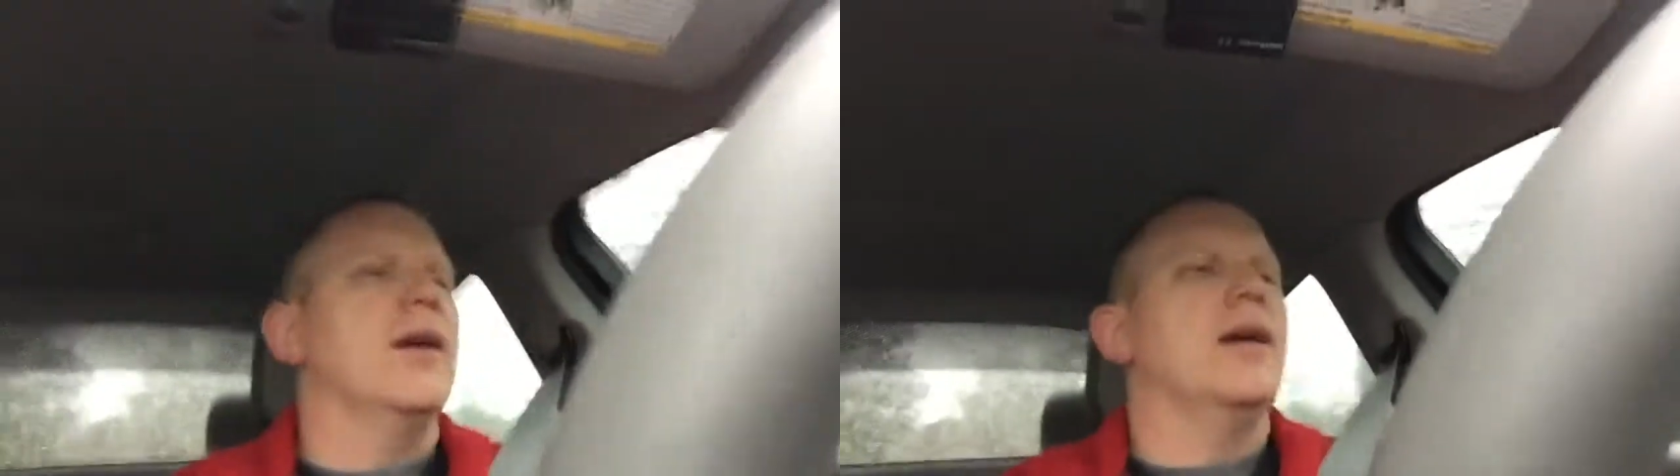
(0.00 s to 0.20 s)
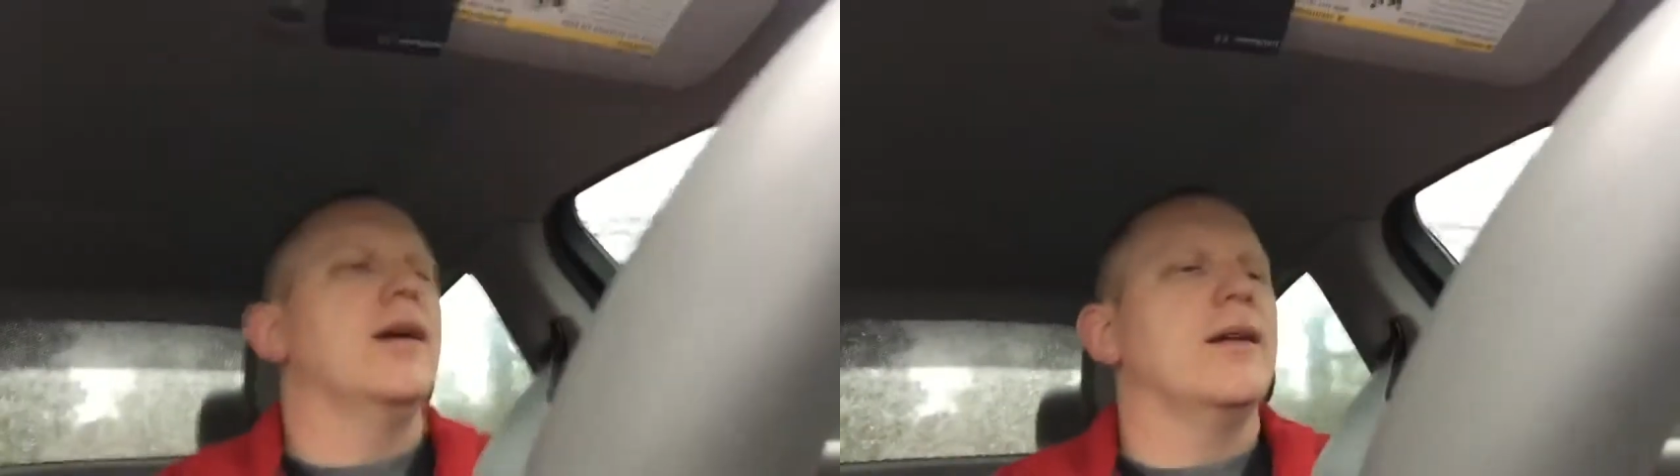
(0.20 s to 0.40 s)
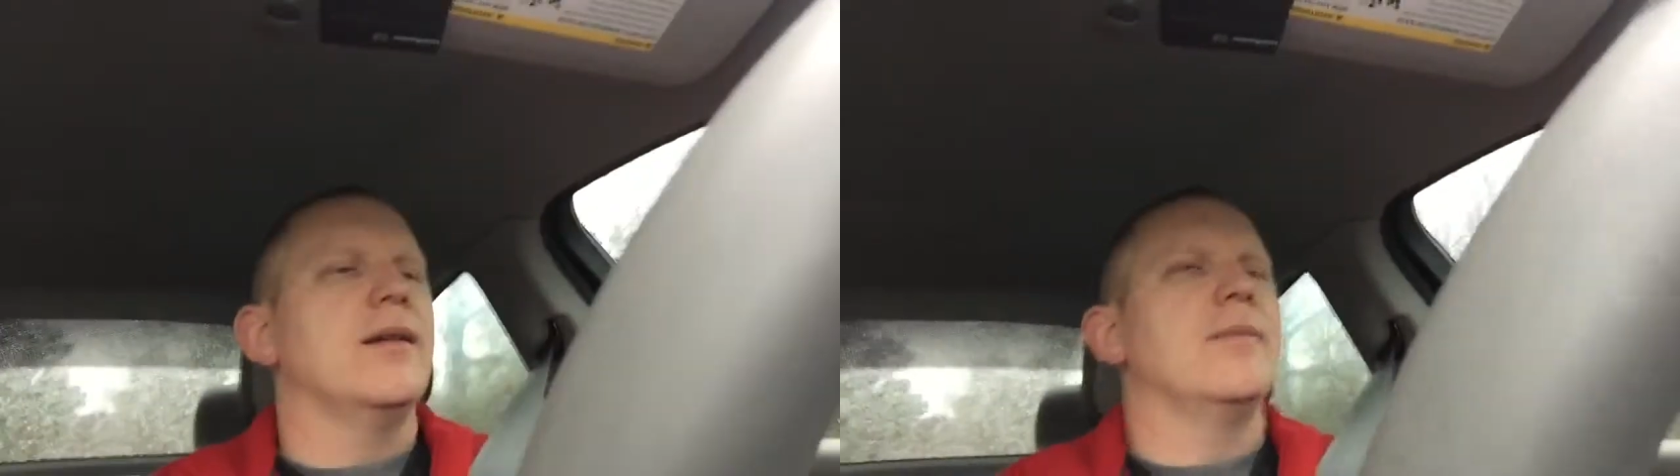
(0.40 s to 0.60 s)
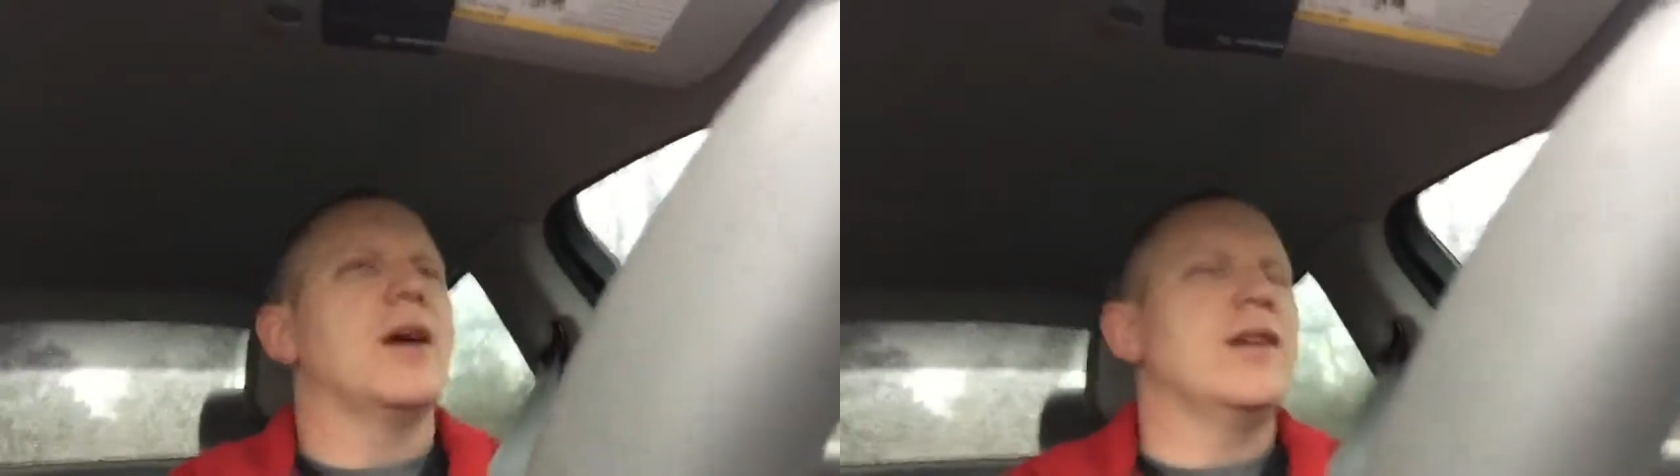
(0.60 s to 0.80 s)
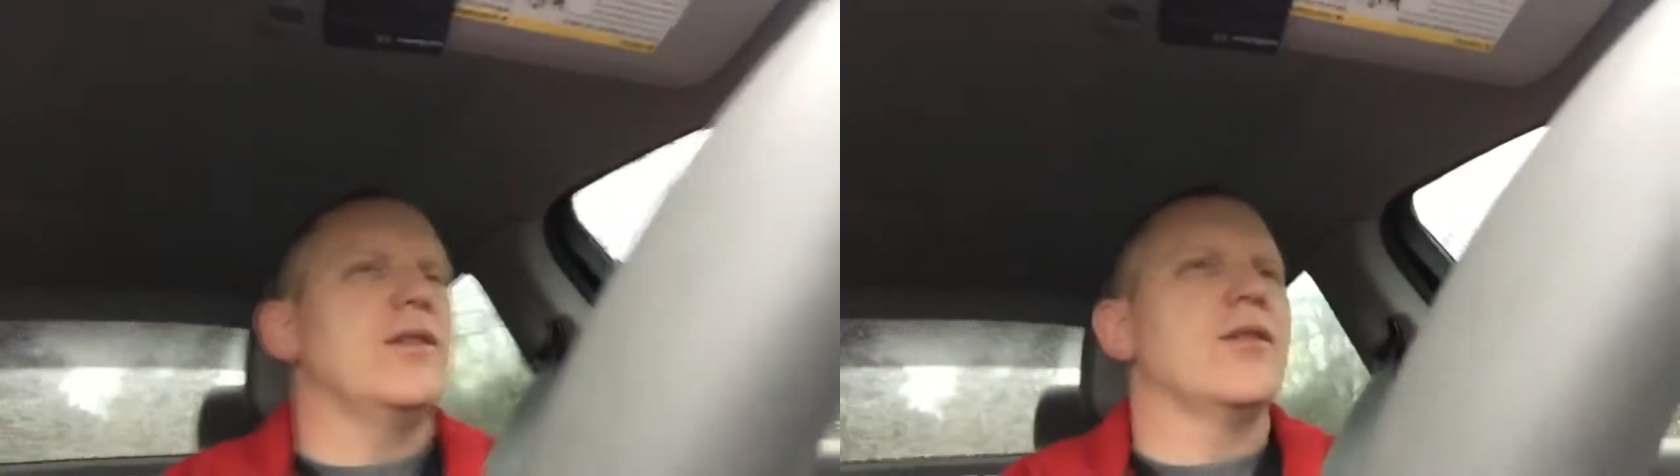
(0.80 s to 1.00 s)
and
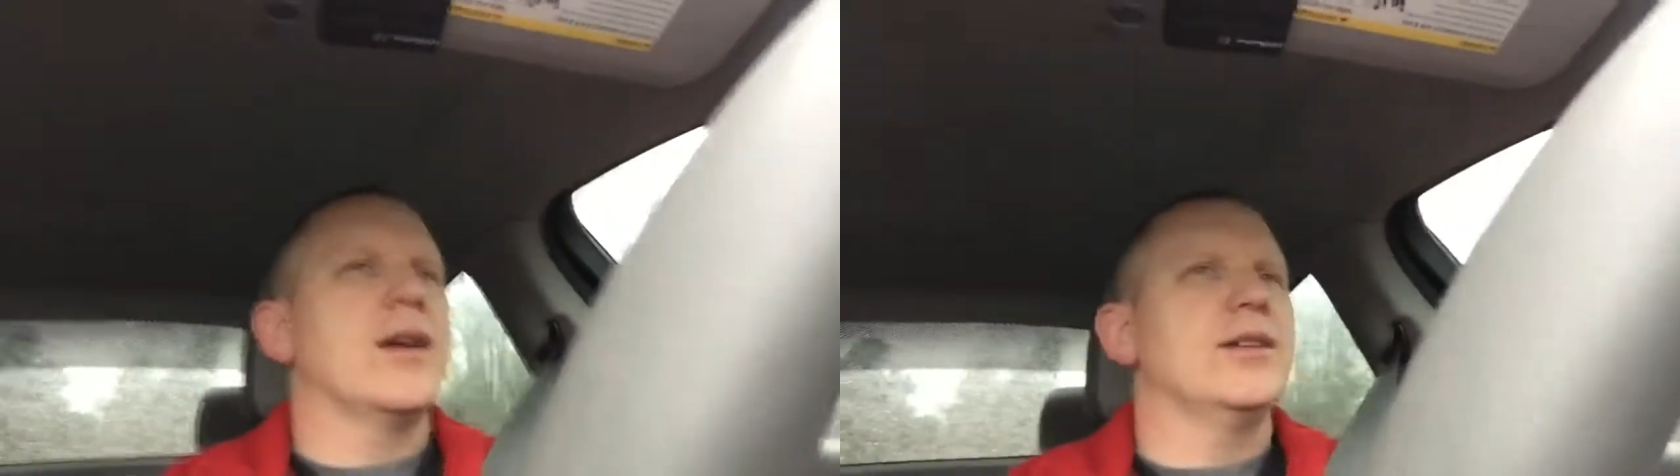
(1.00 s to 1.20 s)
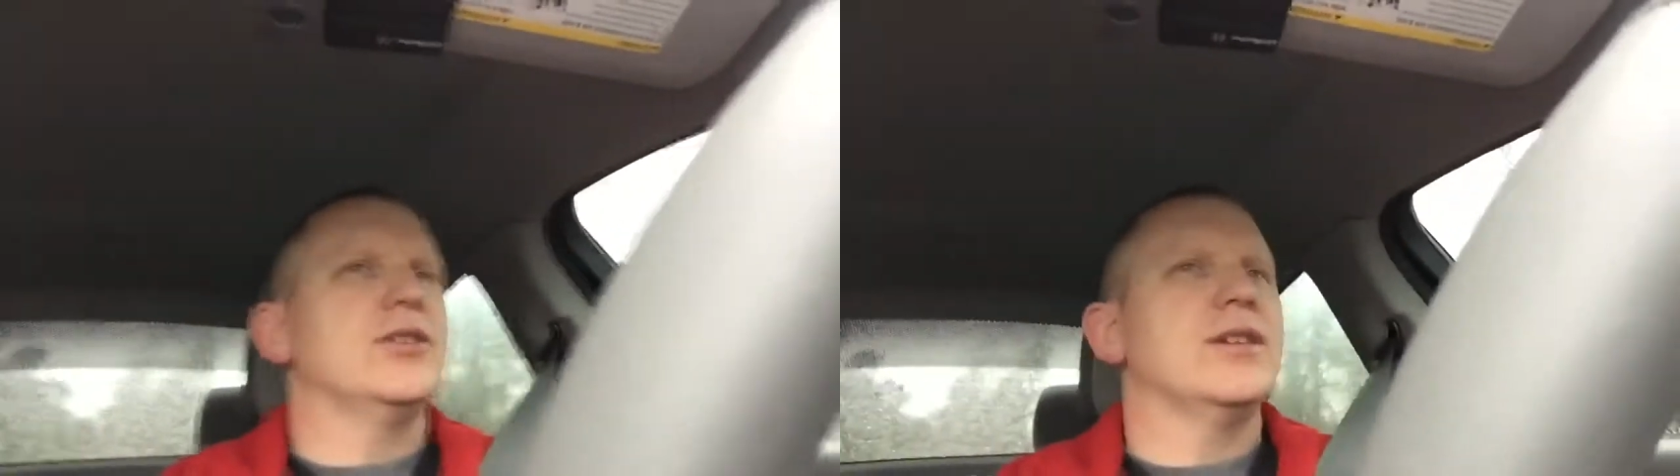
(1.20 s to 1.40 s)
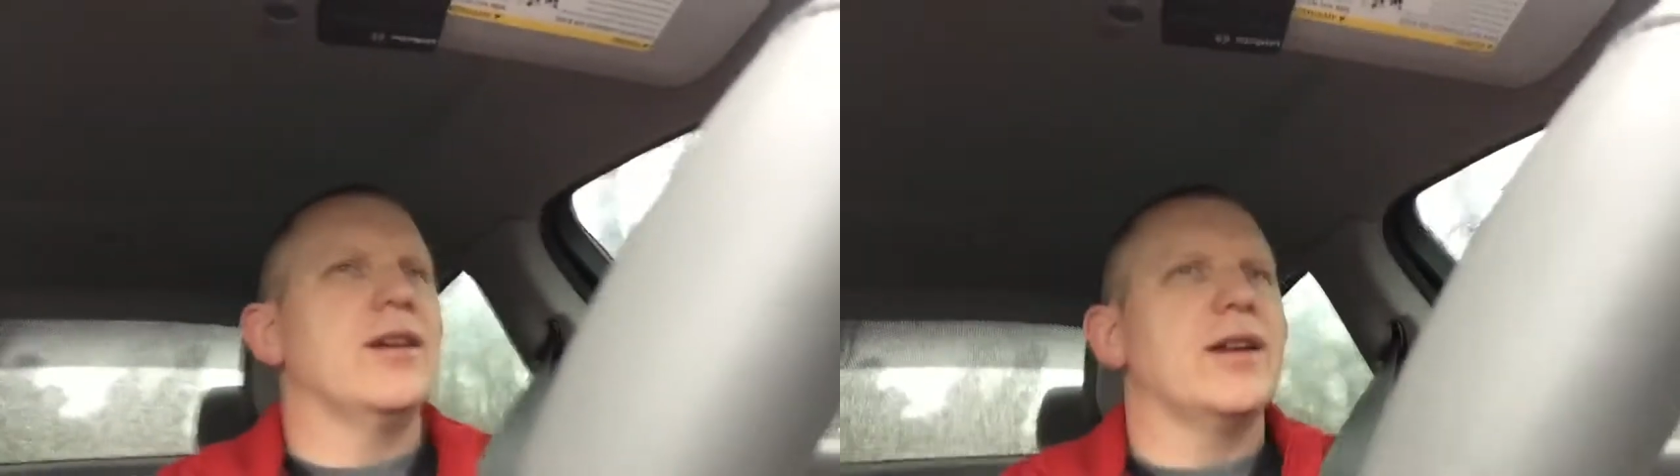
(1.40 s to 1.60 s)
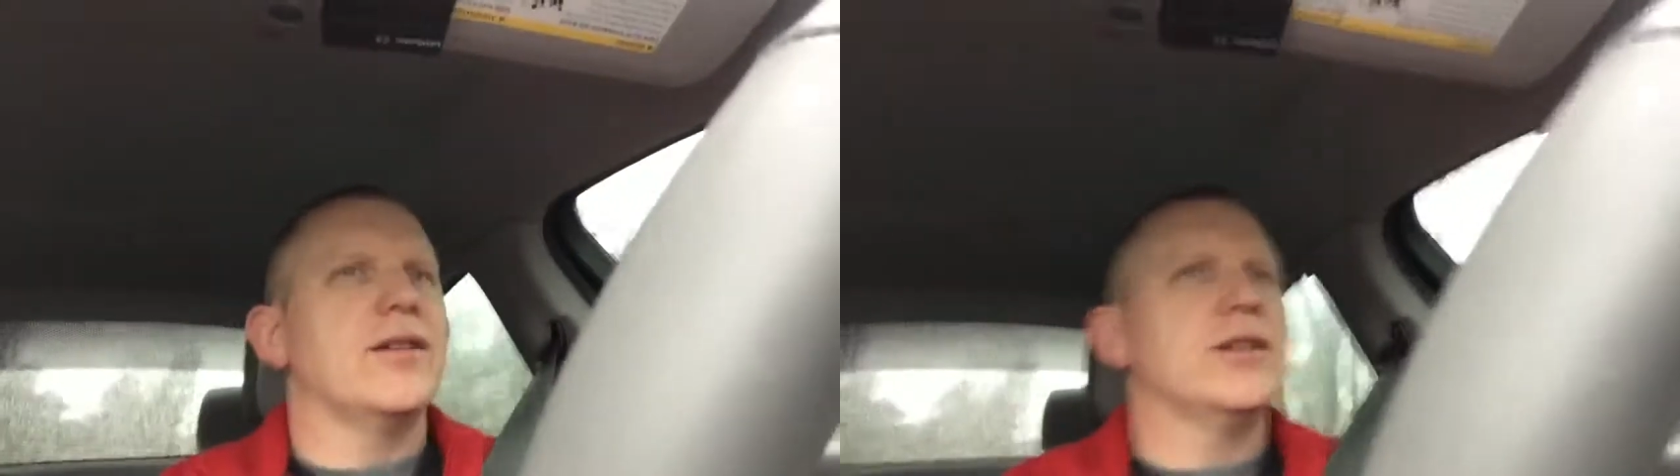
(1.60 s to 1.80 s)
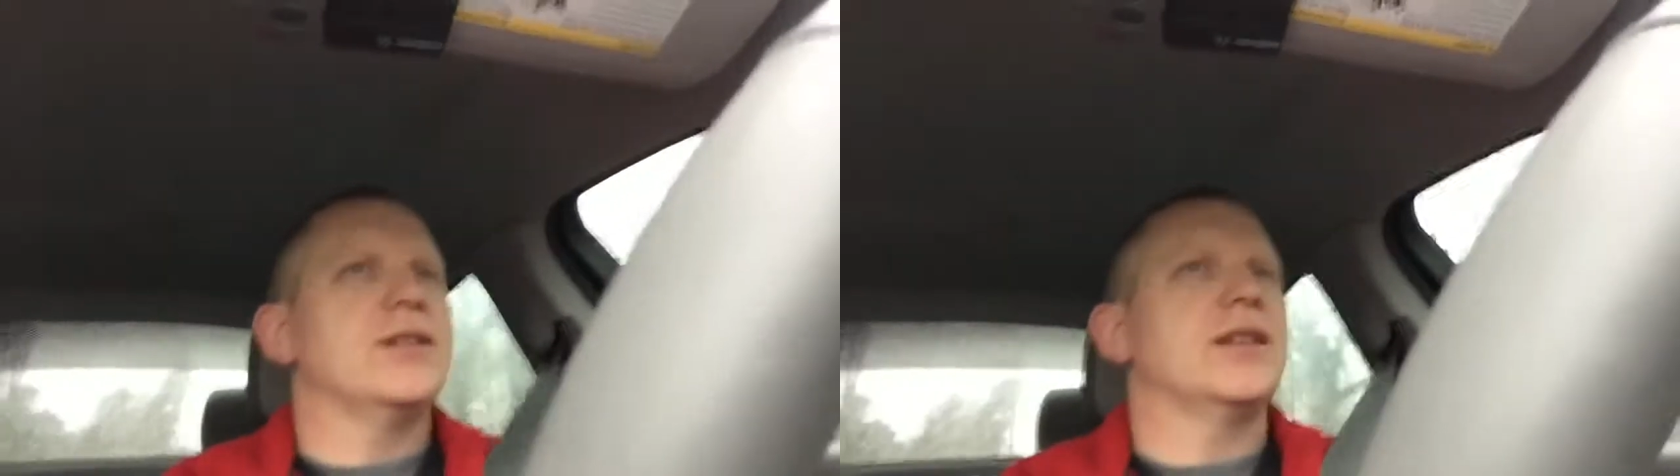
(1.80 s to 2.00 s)
my EV range is now
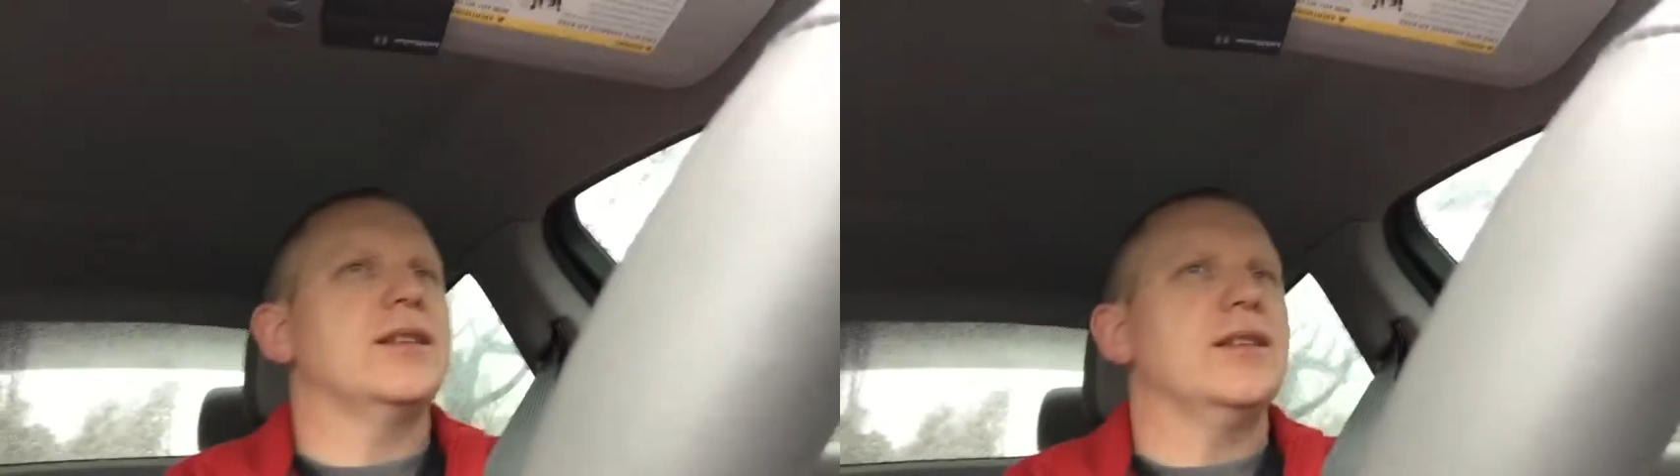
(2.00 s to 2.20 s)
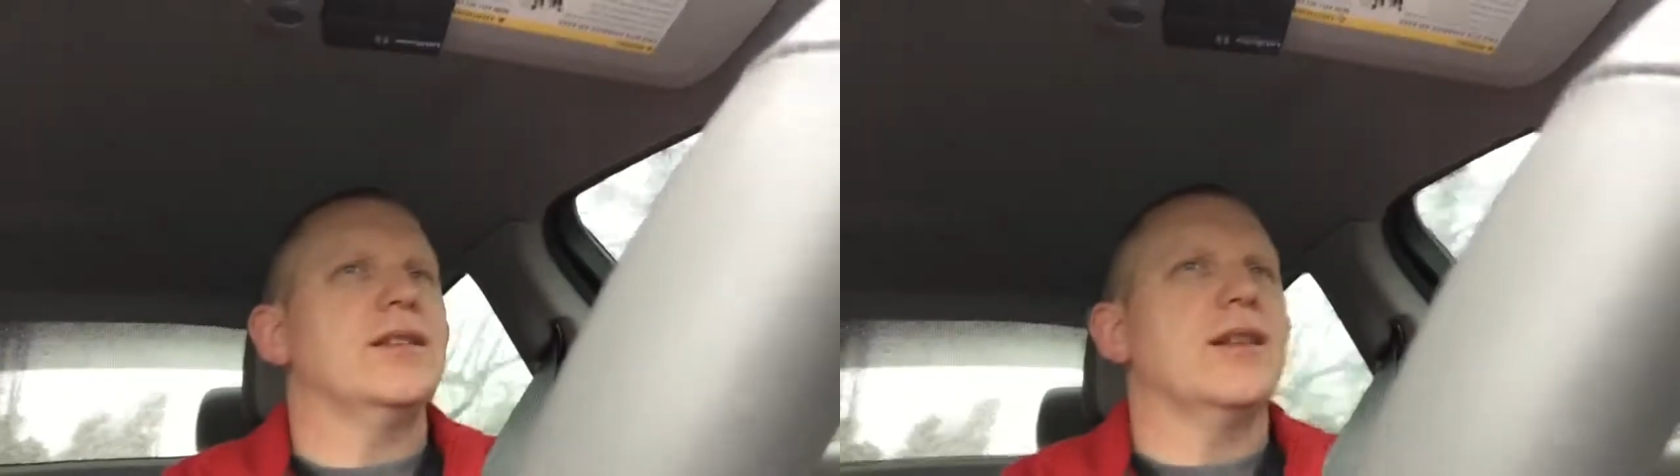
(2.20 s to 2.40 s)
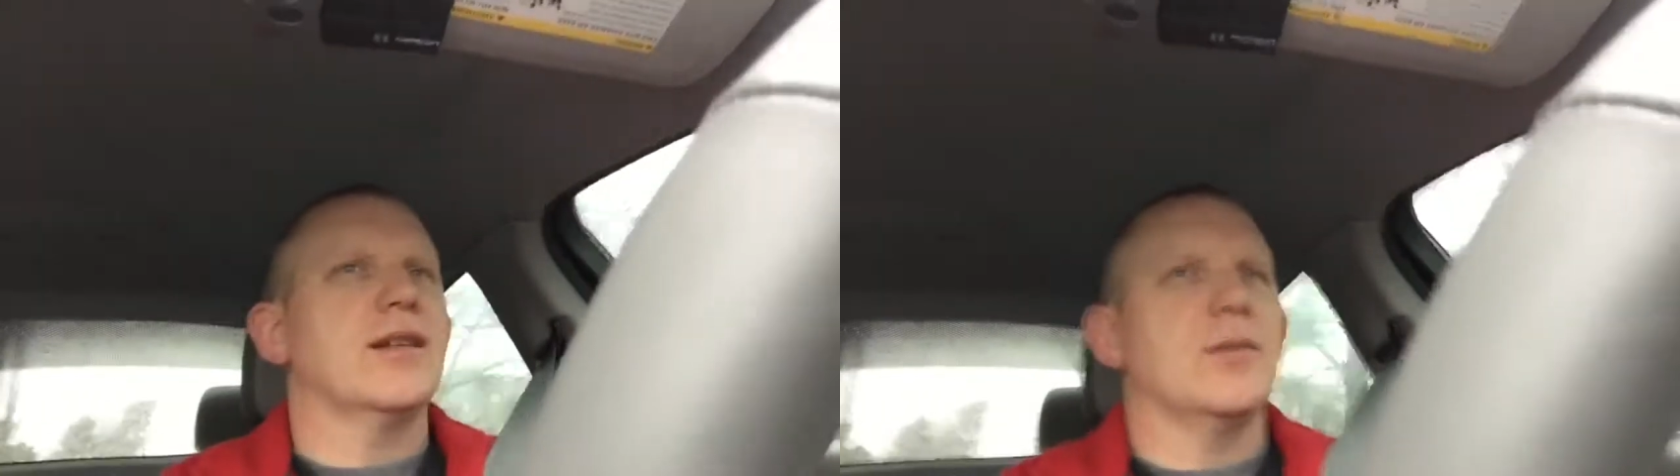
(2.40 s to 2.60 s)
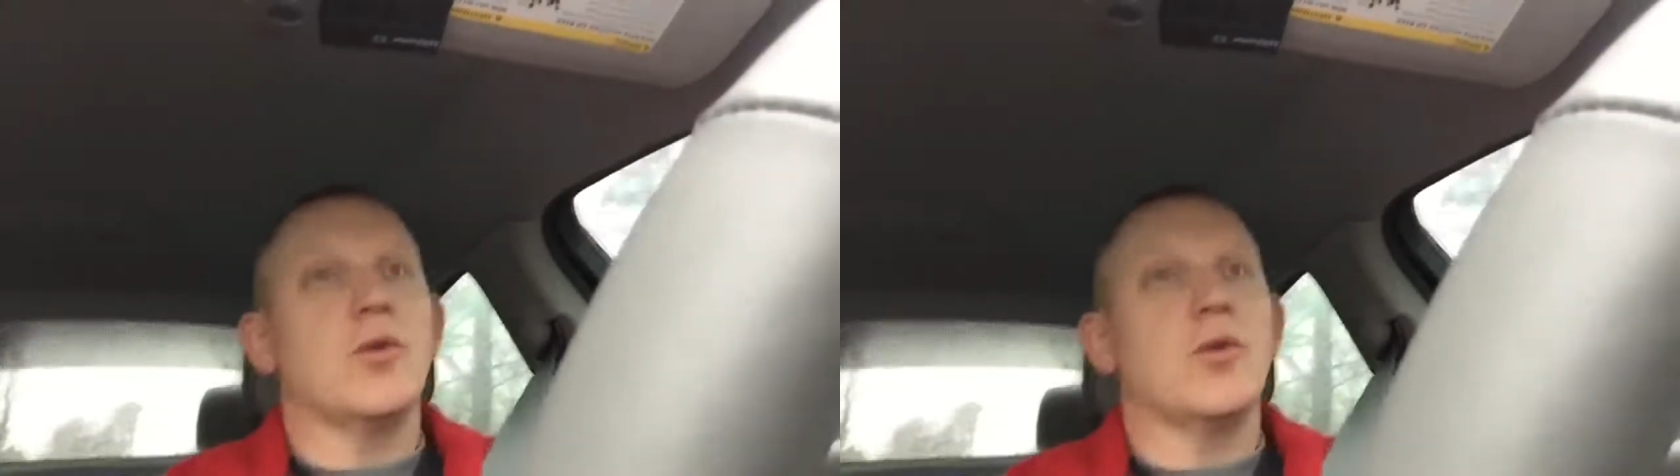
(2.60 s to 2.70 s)
down to 66.